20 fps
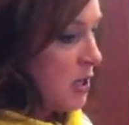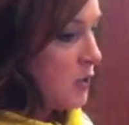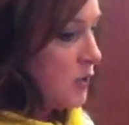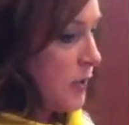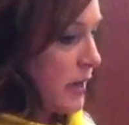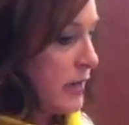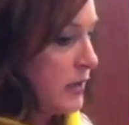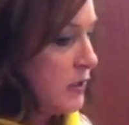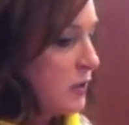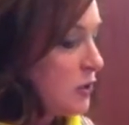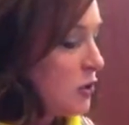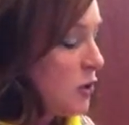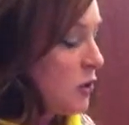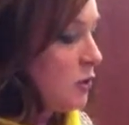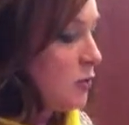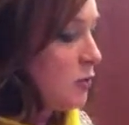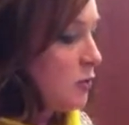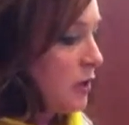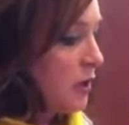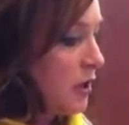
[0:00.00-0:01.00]
Okay,
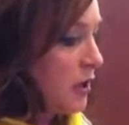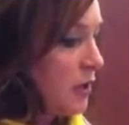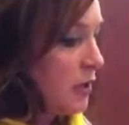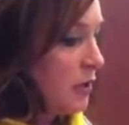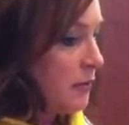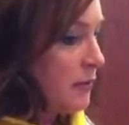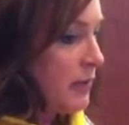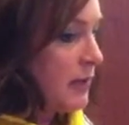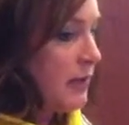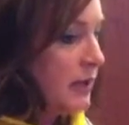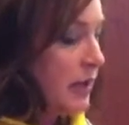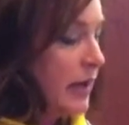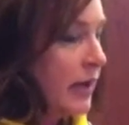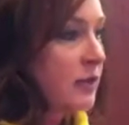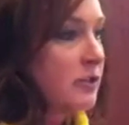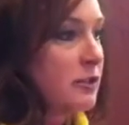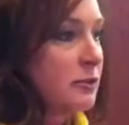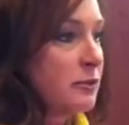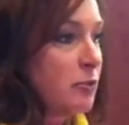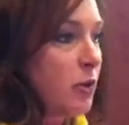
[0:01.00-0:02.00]
so I
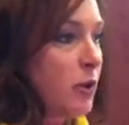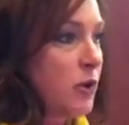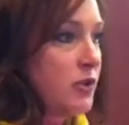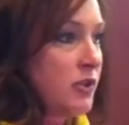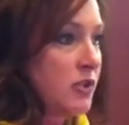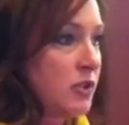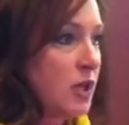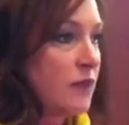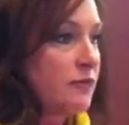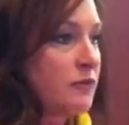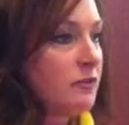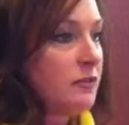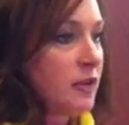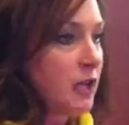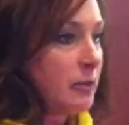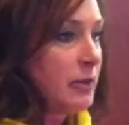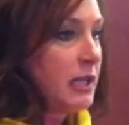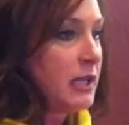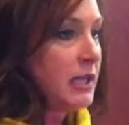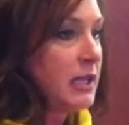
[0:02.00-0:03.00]
guess it's important to start from the
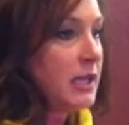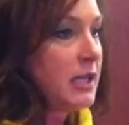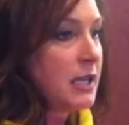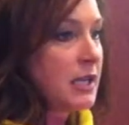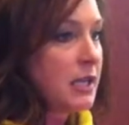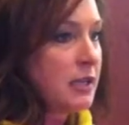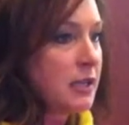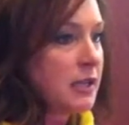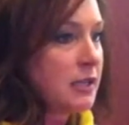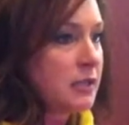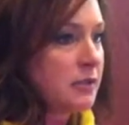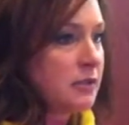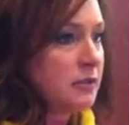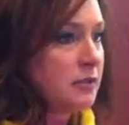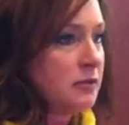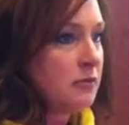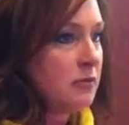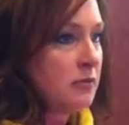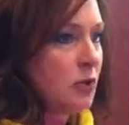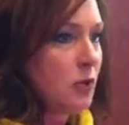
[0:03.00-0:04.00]
very beginning
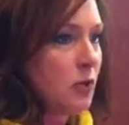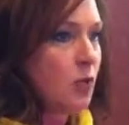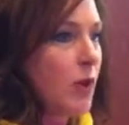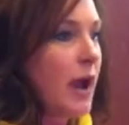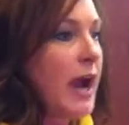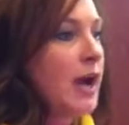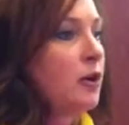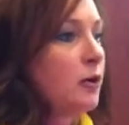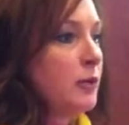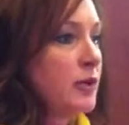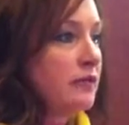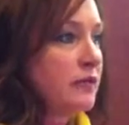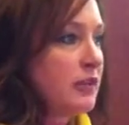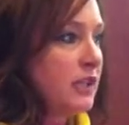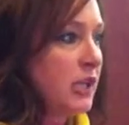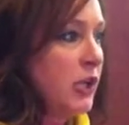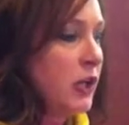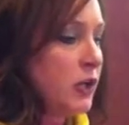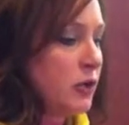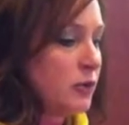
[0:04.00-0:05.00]
is, why are we
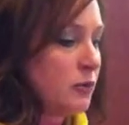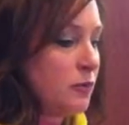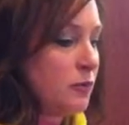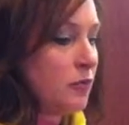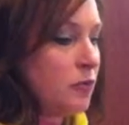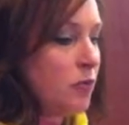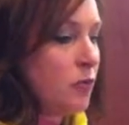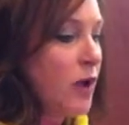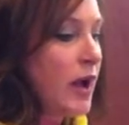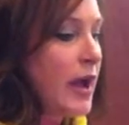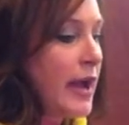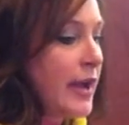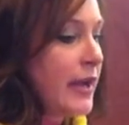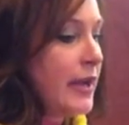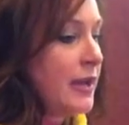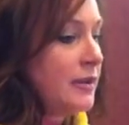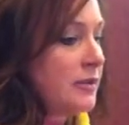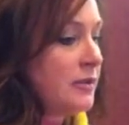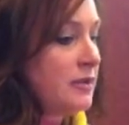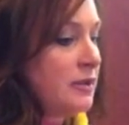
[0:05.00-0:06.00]
even here?
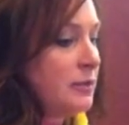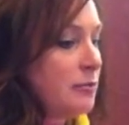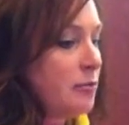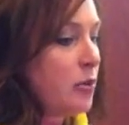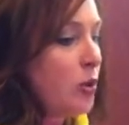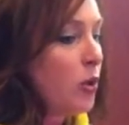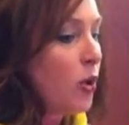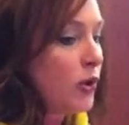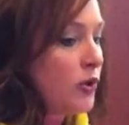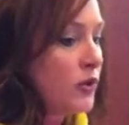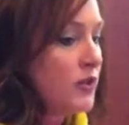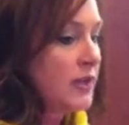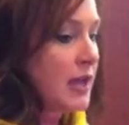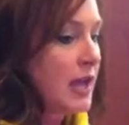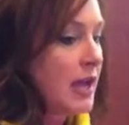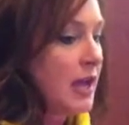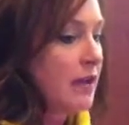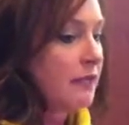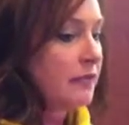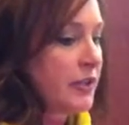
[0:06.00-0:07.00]
Why is it important
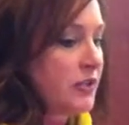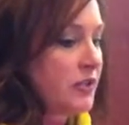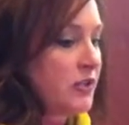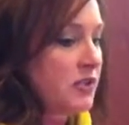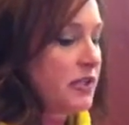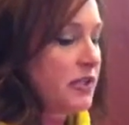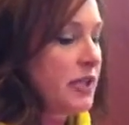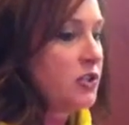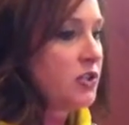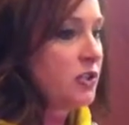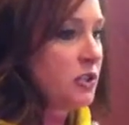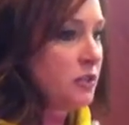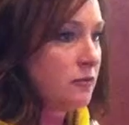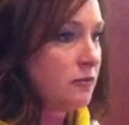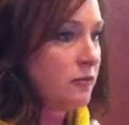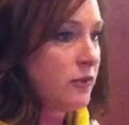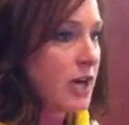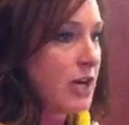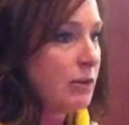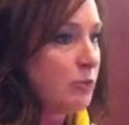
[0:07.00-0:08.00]
to have legislation
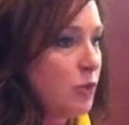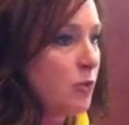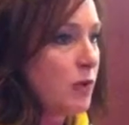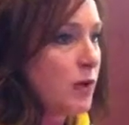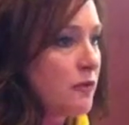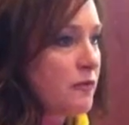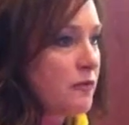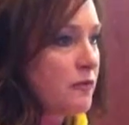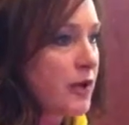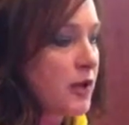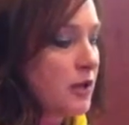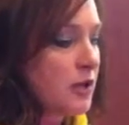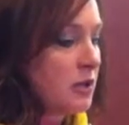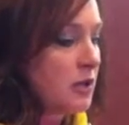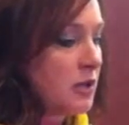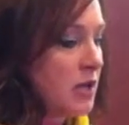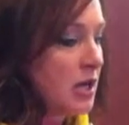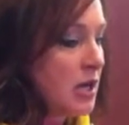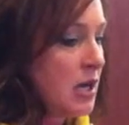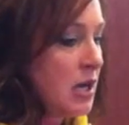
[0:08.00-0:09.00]
for animal welfare?
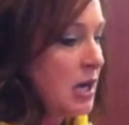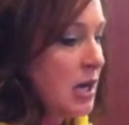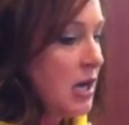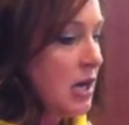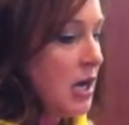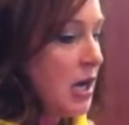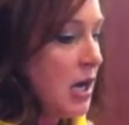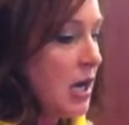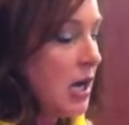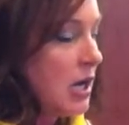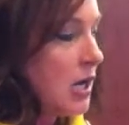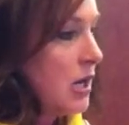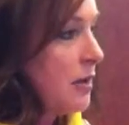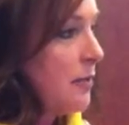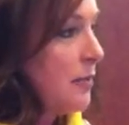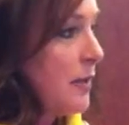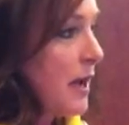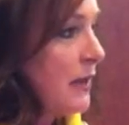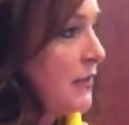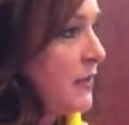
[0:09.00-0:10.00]

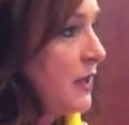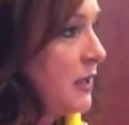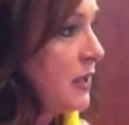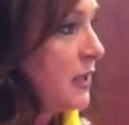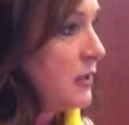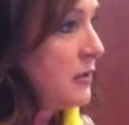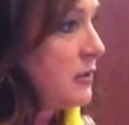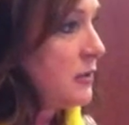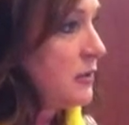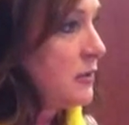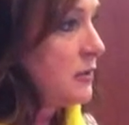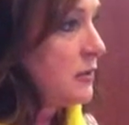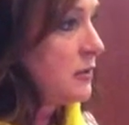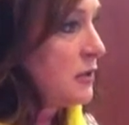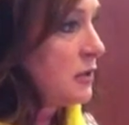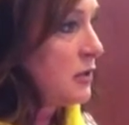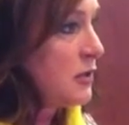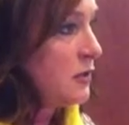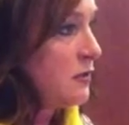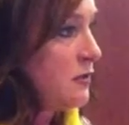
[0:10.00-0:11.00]
I think it's
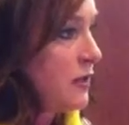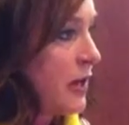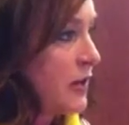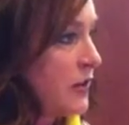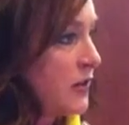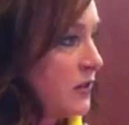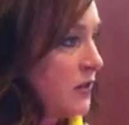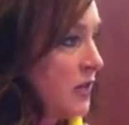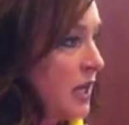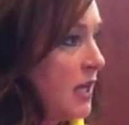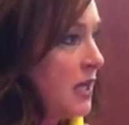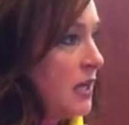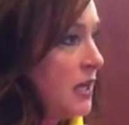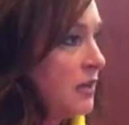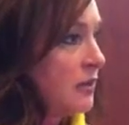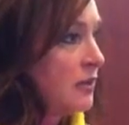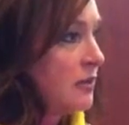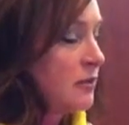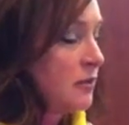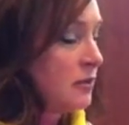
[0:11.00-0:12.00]
fair to
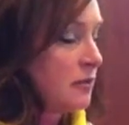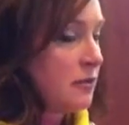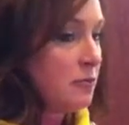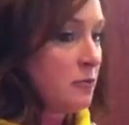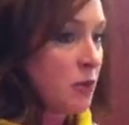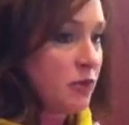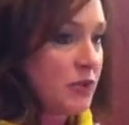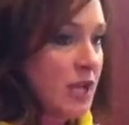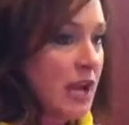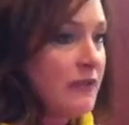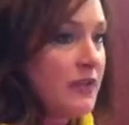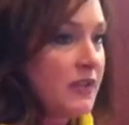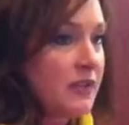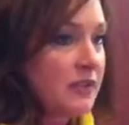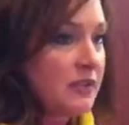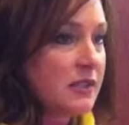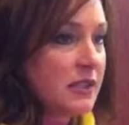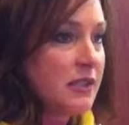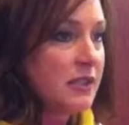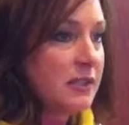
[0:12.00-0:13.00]
say, and the most
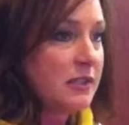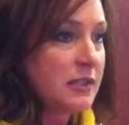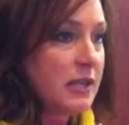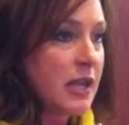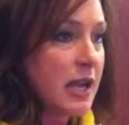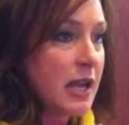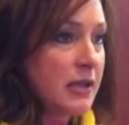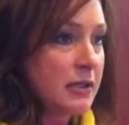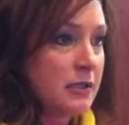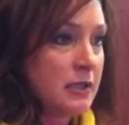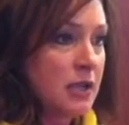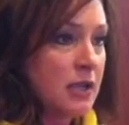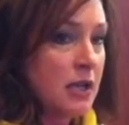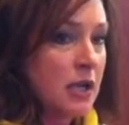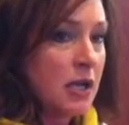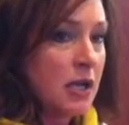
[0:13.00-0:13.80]
obvious thing is that